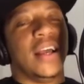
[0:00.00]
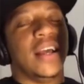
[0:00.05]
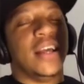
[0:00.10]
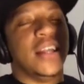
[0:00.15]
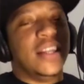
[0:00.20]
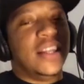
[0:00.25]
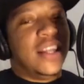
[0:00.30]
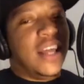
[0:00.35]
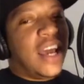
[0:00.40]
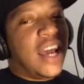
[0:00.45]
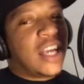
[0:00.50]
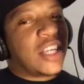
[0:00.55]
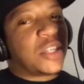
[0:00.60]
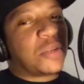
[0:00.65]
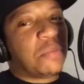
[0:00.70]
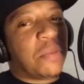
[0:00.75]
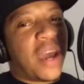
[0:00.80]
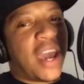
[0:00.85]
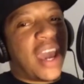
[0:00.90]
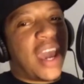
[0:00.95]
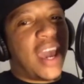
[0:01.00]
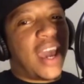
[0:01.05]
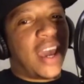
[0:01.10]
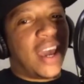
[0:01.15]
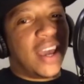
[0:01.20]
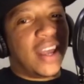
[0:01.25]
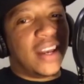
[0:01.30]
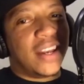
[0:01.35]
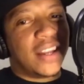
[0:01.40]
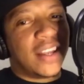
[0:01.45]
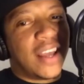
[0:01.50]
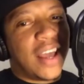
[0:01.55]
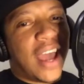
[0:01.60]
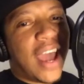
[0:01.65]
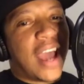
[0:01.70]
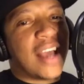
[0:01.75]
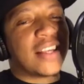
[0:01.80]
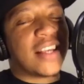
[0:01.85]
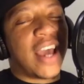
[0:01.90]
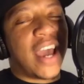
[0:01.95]
This man
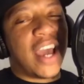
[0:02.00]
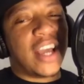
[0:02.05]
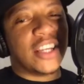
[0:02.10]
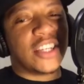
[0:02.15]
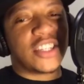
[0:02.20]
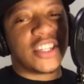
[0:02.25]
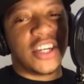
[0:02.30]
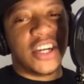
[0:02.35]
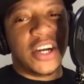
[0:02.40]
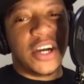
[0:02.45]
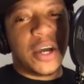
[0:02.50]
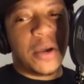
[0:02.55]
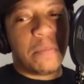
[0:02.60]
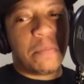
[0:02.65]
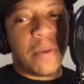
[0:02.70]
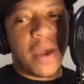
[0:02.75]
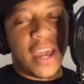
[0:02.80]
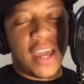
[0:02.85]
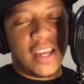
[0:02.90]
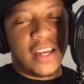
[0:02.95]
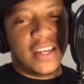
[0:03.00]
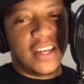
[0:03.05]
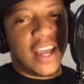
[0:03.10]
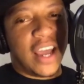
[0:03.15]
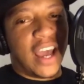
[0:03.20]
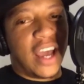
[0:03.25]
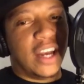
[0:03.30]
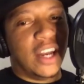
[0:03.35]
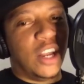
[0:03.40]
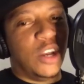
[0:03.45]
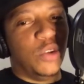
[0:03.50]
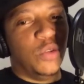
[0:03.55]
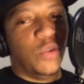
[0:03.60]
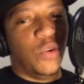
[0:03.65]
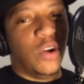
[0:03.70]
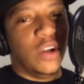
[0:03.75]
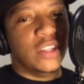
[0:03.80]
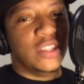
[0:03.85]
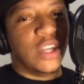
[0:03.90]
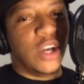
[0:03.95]
has had Sean Payton down in New
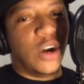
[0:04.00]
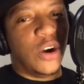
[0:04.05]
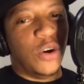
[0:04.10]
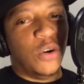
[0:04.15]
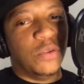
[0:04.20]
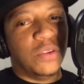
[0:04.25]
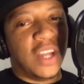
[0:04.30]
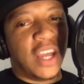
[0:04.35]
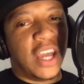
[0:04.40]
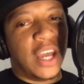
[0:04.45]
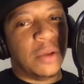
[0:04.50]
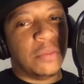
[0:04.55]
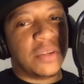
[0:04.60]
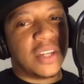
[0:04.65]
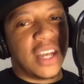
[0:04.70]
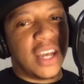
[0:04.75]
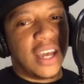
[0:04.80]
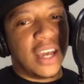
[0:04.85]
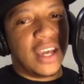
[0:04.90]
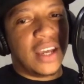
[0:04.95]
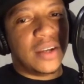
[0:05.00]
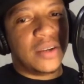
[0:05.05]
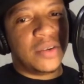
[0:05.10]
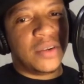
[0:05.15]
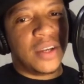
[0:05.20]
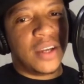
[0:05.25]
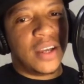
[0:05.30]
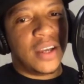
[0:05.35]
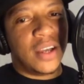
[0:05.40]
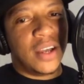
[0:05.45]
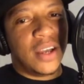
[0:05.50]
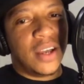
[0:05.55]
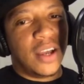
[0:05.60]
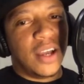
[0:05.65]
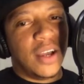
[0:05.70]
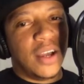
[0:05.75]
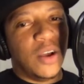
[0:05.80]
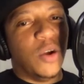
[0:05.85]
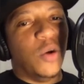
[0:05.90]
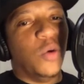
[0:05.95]
Orleans the whole damn time.
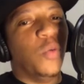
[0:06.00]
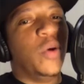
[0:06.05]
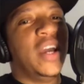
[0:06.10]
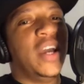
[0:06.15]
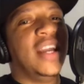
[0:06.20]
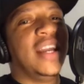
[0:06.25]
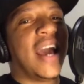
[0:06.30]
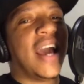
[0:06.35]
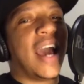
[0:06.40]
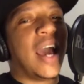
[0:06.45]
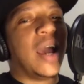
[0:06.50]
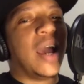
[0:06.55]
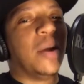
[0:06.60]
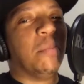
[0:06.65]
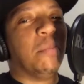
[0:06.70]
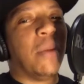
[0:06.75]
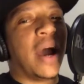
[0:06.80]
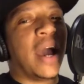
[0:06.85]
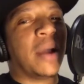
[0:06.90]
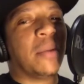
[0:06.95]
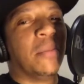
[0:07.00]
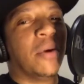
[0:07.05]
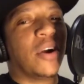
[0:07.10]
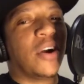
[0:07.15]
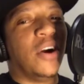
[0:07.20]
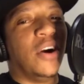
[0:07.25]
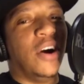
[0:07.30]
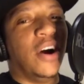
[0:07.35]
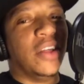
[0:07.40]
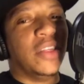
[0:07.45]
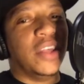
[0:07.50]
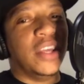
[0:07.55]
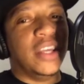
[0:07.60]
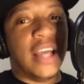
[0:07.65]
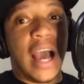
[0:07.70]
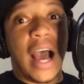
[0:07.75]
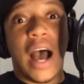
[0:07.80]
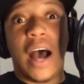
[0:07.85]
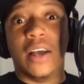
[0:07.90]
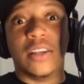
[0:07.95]
We had Mike McCarthy.
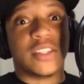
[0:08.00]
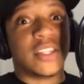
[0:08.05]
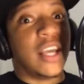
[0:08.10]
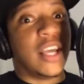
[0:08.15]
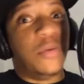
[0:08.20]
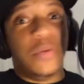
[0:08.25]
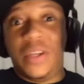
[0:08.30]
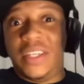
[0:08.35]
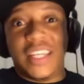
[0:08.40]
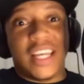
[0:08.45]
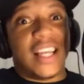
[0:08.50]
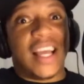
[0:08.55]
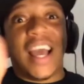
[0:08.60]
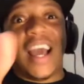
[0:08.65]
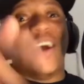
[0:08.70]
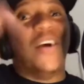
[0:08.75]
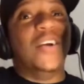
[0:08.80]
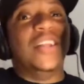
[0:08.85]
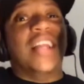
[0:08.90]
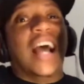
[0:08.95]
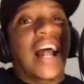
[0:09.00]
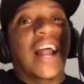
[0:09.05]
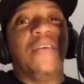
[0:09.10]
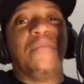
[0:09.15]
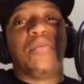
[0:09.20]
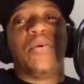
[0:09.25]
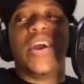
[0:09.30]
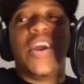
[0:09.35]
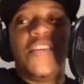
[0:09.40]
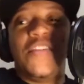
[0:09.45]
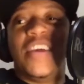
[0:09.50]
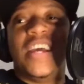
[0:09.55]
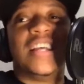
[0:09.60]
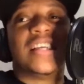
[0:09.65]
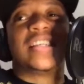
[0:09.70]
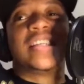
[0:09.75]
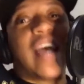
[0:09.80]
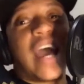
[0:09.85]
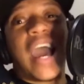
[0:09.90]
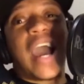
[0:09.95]
Y'all see, we did a previous
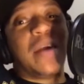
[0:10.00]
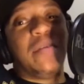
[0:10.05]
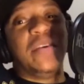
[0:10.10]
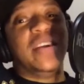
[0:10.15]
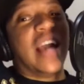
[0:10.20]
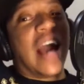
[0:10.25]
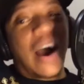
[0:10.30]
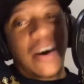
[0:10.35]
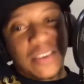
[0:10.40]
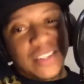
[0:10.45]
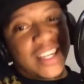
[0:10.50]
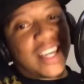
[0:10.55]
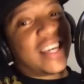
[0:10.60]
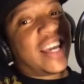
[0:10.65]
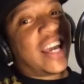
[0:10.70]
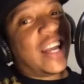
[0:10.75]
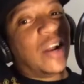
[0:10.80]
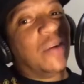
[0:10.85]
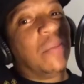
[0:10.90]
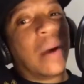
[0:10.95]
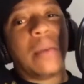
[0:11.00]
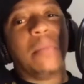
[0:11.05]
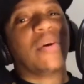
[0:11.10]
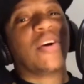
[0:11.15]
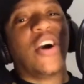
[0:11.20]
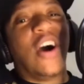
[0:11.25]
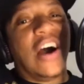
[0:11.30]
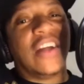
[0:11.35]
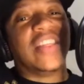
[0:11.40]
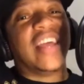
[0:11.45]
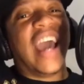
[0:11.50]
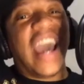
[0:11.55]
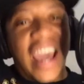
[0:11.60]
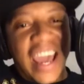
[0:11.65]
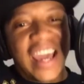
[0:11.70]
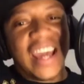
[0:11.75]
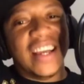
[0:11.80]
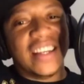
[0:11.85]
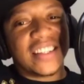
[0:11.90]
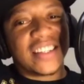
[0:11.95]
segment. Y'all just getting on Mike
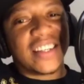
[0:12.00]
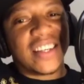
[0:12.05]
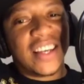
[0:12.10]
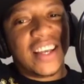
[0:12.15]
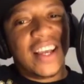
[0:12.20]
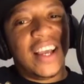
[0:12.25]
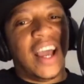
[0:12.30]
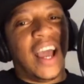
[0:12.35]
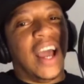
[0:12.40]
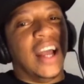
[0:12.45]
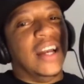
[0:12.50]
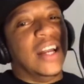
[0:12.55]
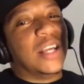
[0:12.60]
McCarthy's ass. Right.